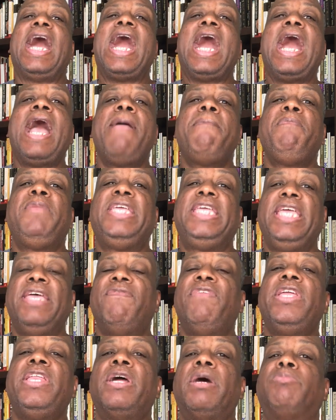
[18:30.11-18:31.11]
I'm
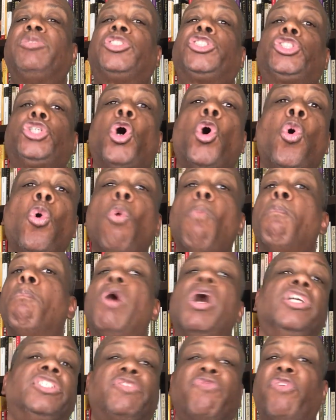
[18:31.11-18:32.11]
giving up so
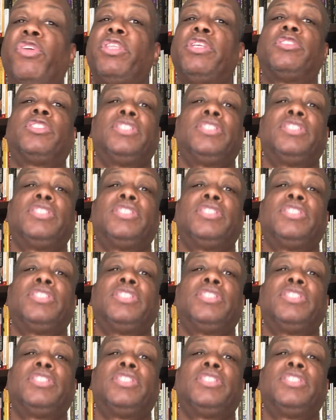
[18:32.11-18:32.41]
much for this.